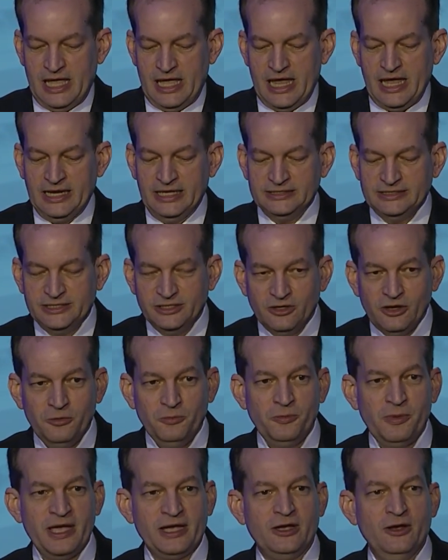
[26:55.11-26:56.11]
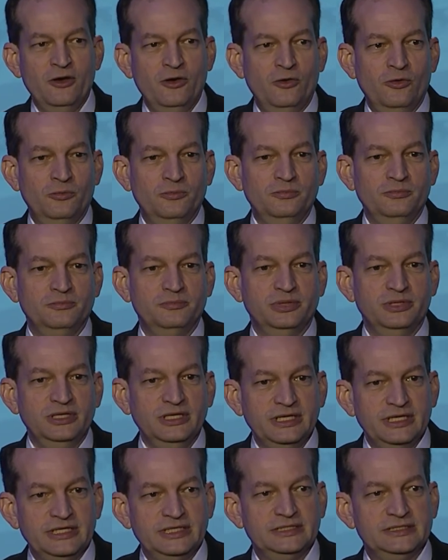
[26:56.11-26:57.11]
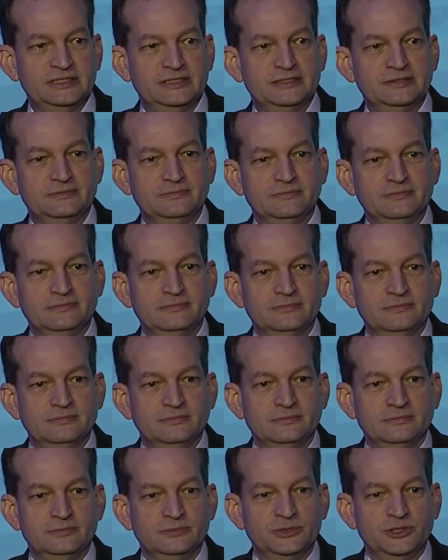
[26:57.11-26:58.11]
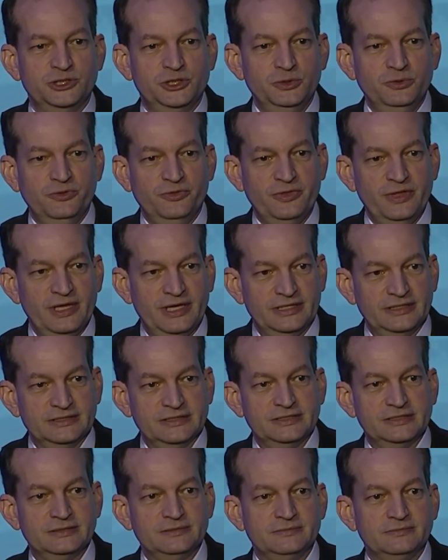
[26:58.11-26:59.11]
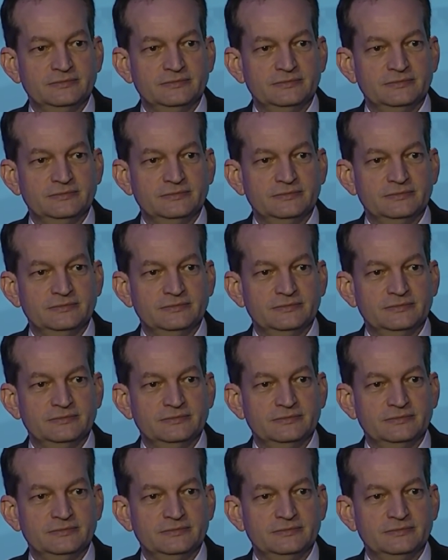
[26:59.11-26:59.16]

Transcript: And as you go back home, please, two things.